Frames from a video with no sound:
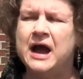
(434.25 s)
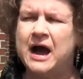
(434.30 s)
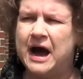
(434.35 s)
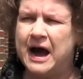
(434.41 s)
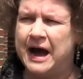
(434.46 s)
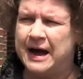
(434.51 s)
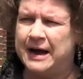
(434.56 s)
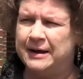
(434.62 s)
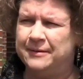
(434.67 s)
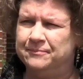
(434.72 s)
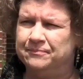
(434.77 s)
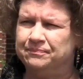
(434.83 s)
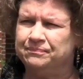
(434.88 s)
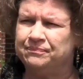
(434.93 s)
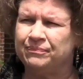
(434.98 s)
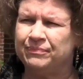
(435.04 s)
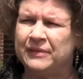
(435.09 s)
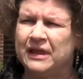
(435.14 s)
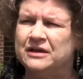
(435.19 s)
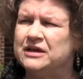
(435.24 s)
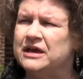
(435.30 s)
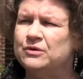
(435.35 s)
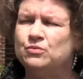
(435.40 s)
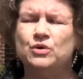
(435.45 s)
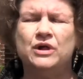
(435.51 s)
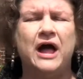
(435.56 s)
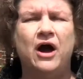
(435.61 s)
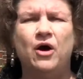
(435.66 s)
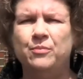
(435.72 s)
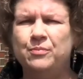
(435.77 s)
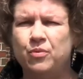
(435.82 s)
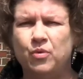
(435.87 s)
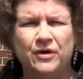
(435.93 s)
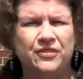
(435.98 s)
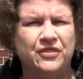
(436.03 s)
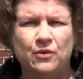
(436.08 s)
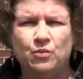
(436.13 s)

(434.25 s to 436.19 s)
Um, it will help with,